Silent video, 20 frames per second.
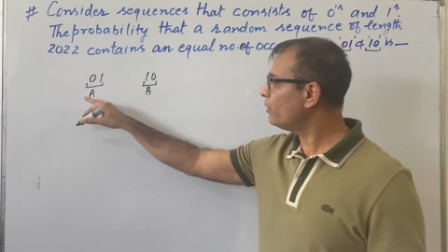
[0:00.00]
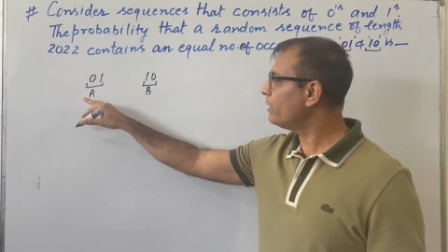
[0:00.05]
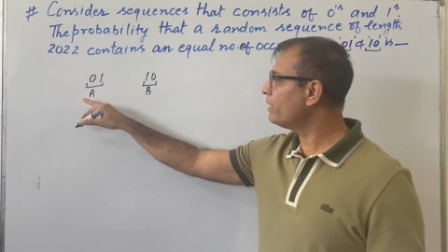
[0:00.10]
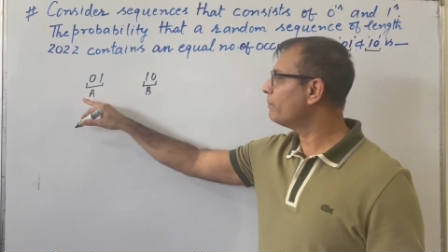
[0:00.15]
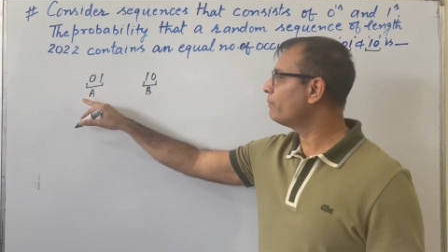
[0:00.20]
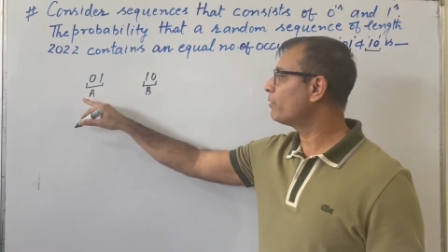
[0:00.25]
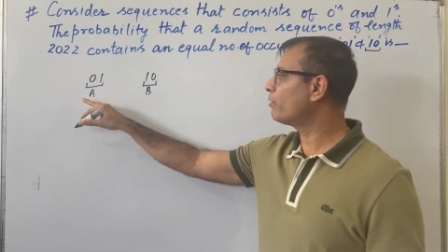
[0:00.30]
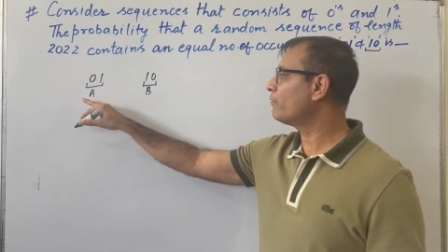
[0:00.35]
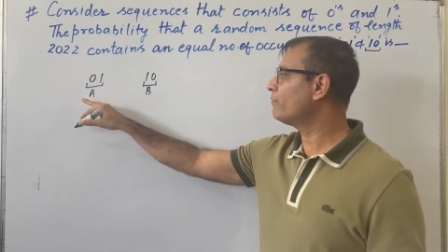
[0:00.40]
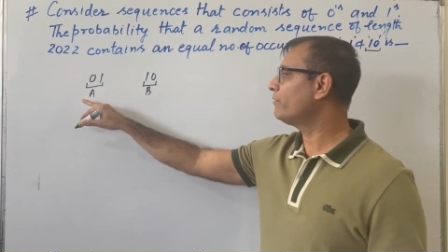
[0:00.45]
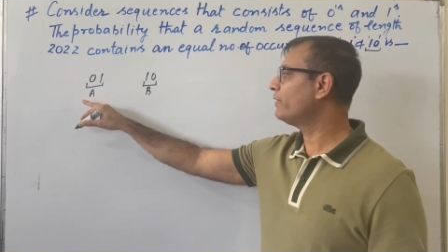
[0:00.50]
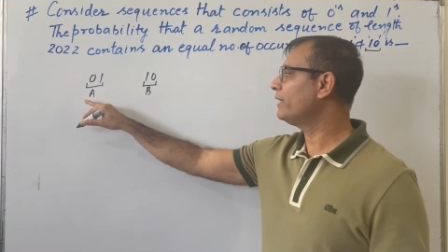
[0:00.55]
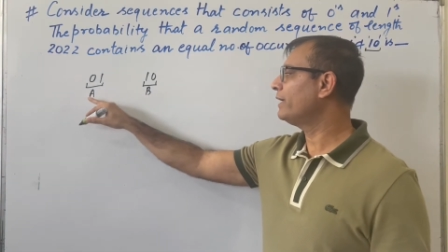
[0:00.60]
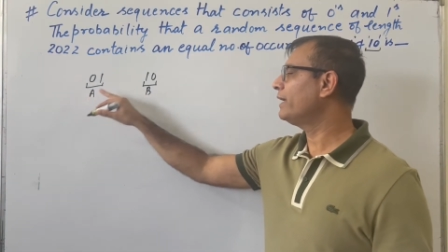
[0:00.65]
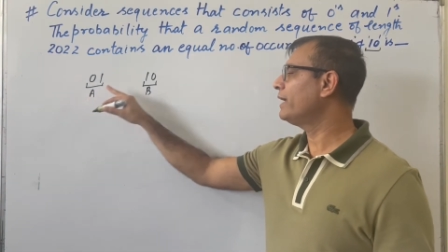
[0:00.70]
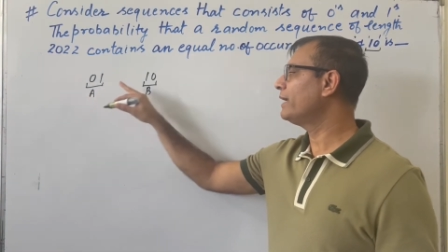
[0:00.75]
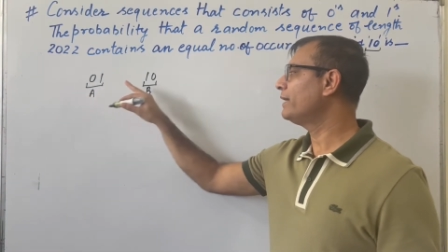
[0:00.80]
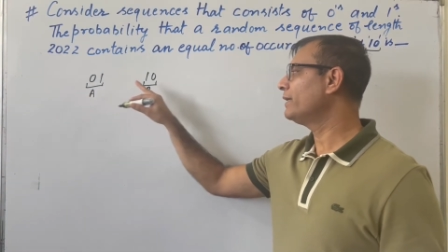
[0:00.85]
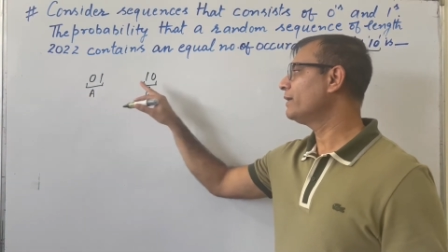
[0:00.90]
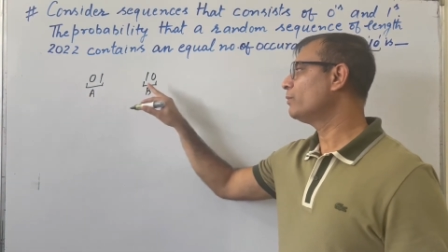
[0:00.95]
number of A
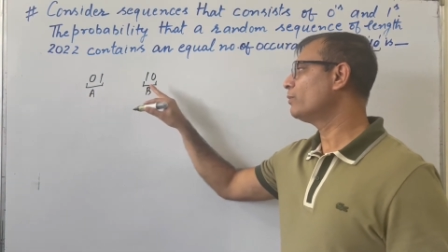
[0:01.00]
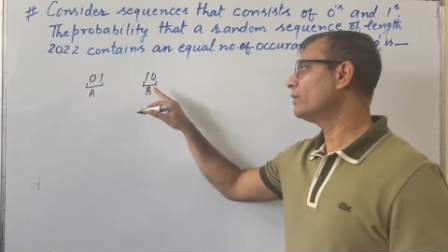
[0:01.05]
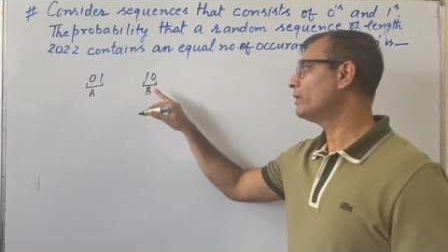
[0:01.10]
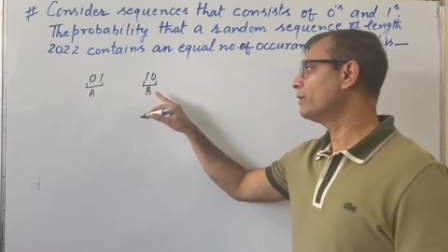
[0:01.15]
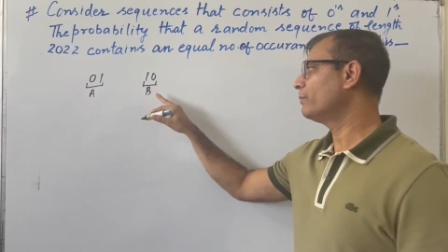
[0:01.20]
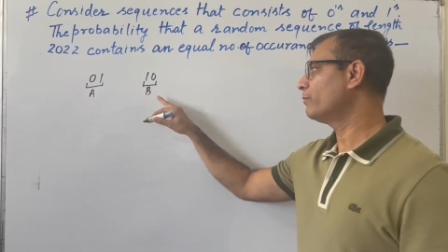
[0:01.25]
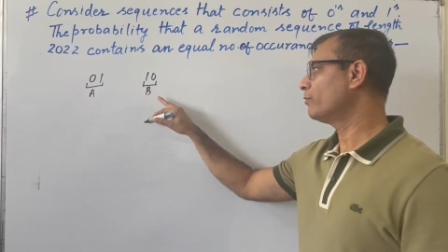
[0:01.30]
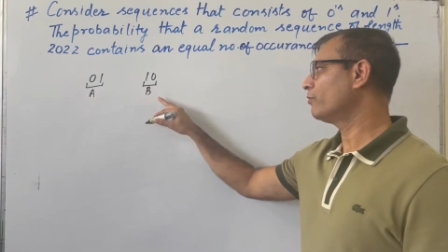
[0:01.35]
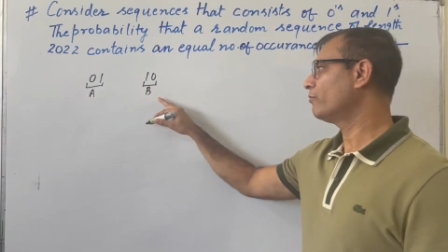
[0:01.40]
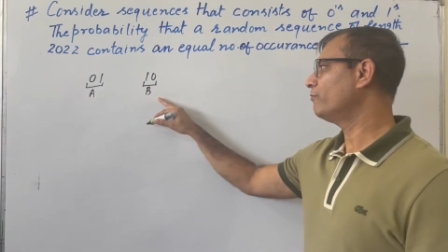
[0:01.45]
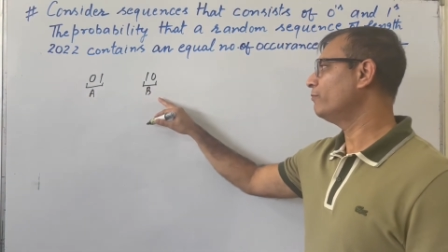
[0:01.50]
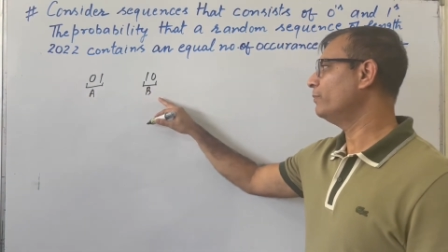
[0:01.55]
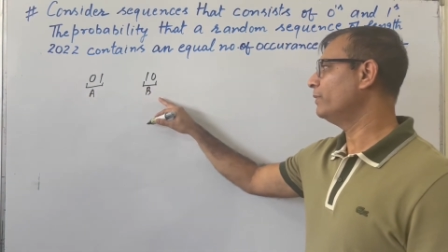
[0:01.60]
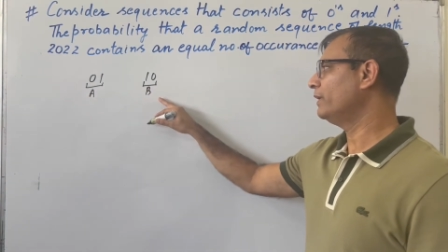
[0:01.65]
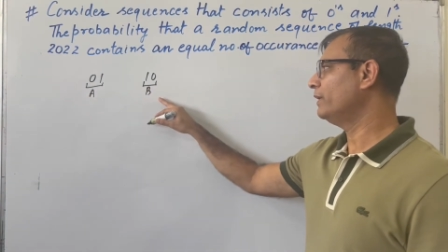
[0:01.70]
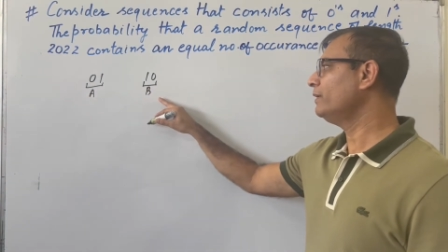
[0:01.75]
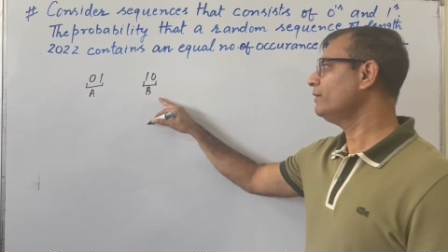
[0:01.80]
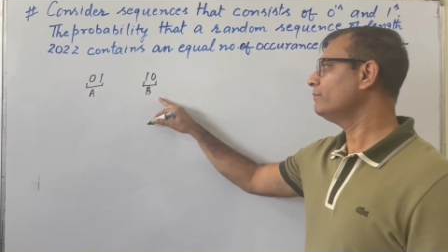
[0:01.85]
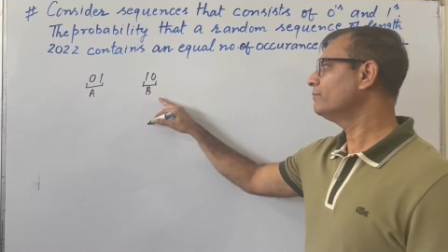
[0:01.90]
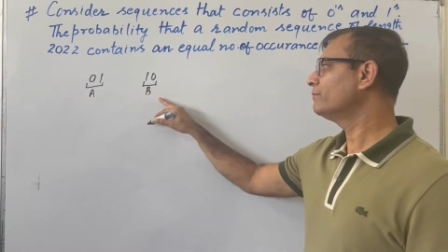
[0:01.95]
and equal number of
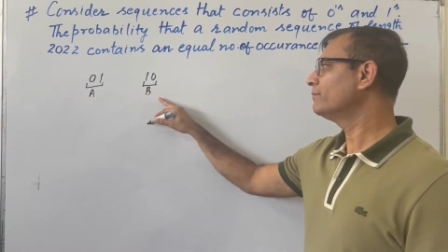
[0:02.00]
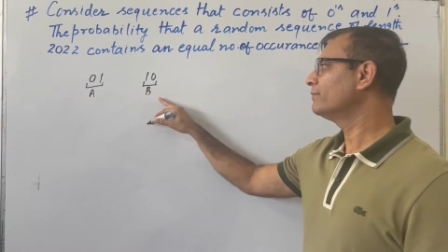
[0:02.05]
B,